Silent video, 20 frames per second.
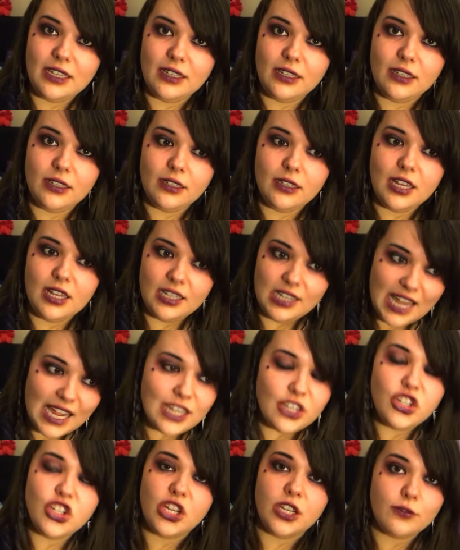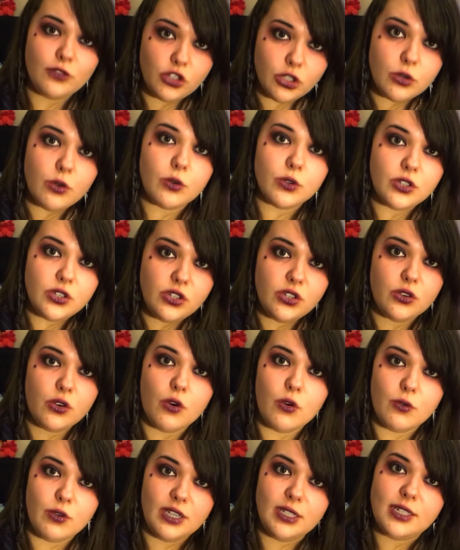collection of short
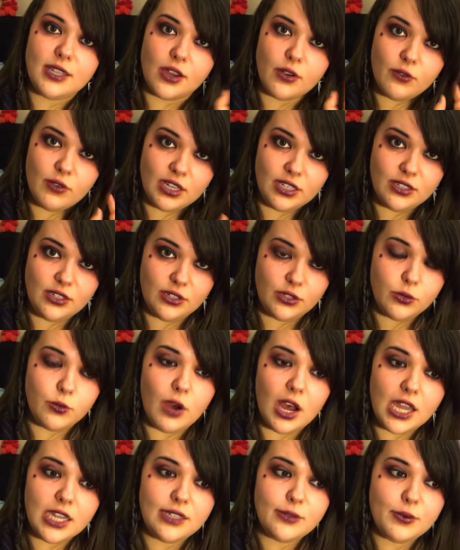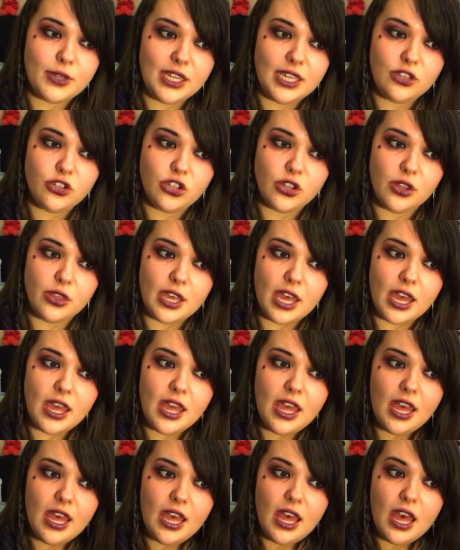stories that are intertwined with each other.
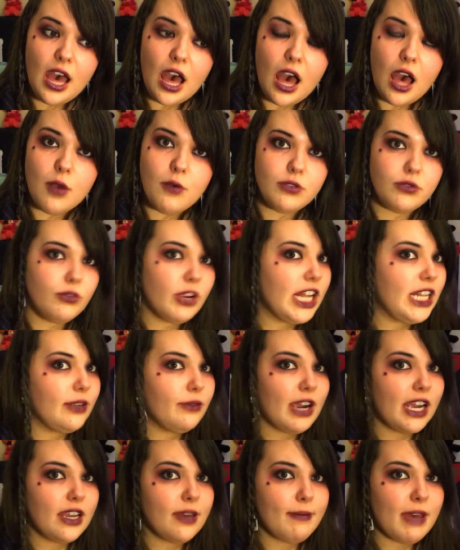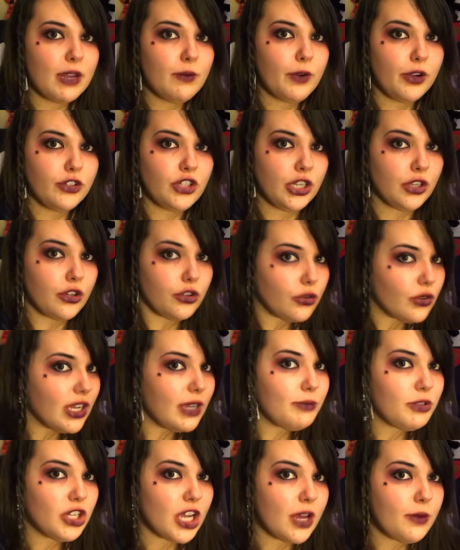I would really recommend watching
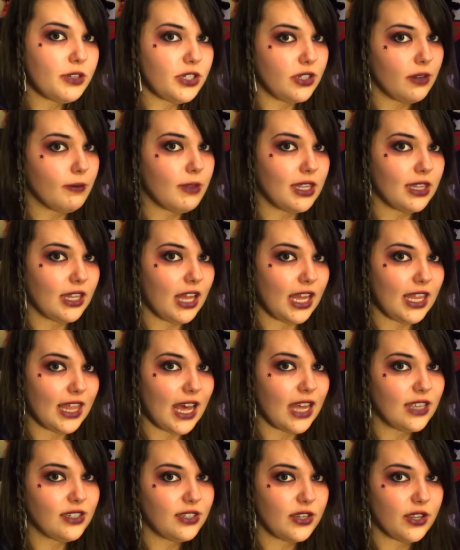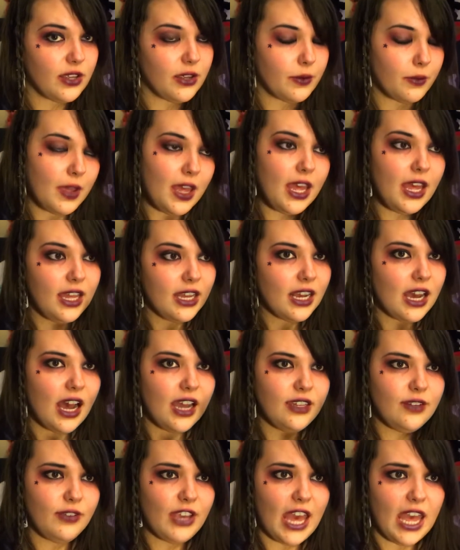Creepshow or something like that to
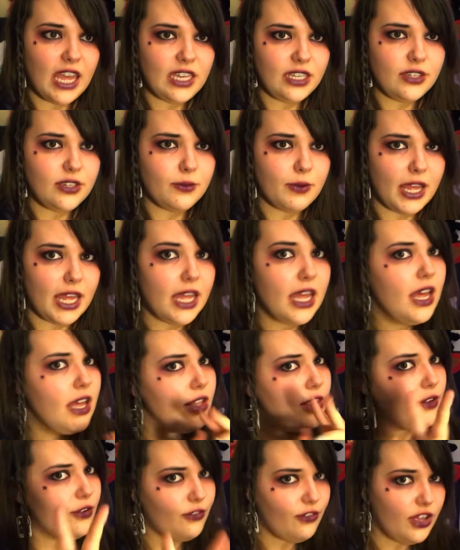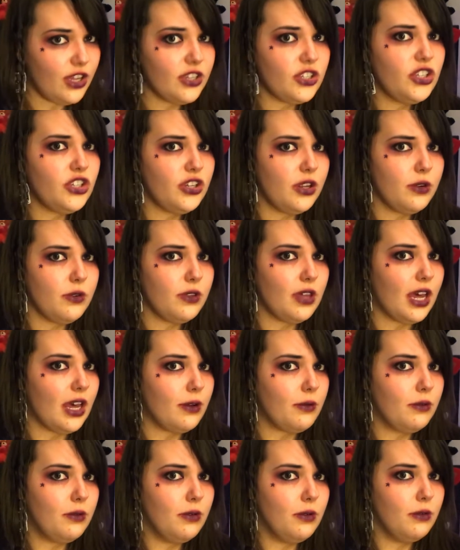kind of get into it. The first two
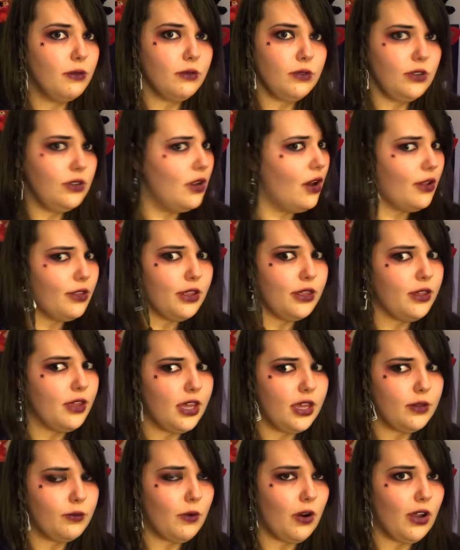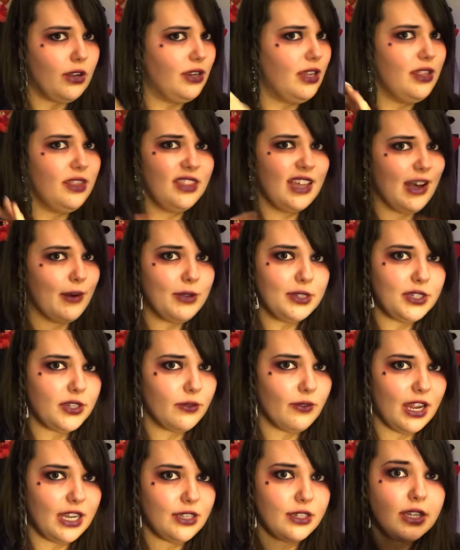though, not the third one. That one's
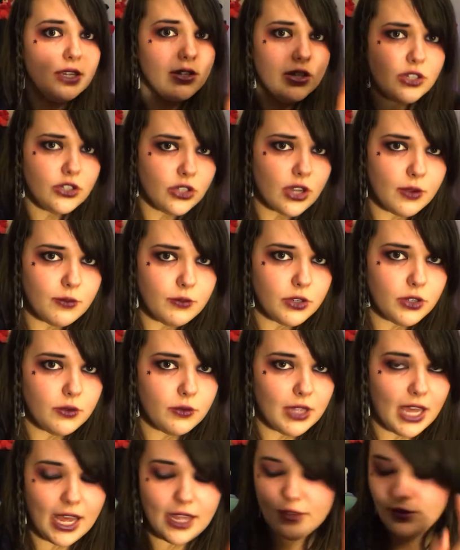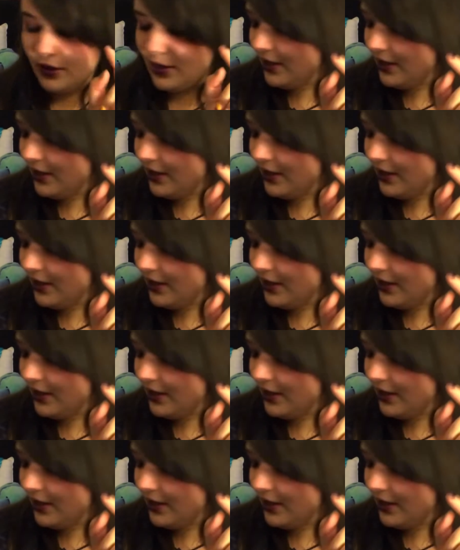horrendous. Don't do that.